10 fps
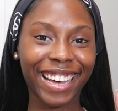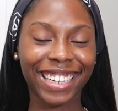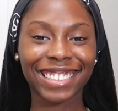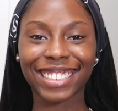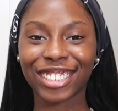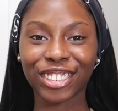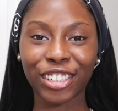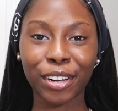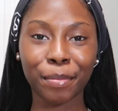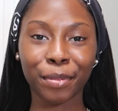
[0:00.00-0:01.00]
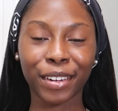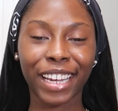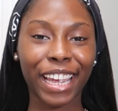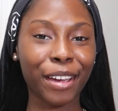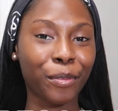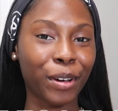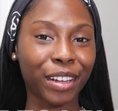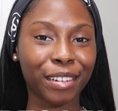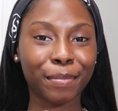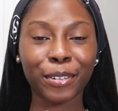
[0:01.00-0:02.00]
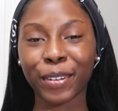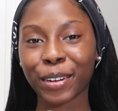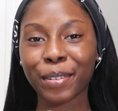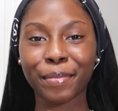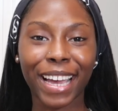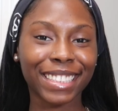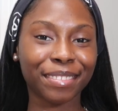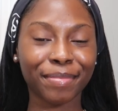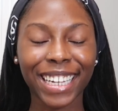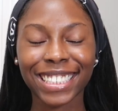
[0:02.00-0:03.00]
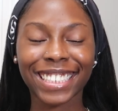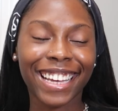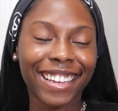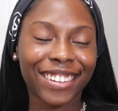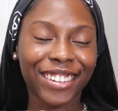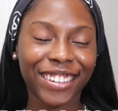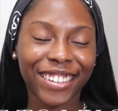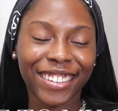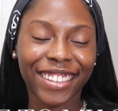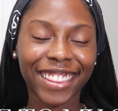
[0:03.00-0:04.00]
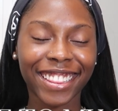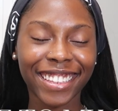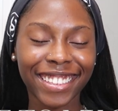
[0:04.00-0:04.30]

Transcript: guys, it's your girl Brie, and welcome or welcome back to my channel.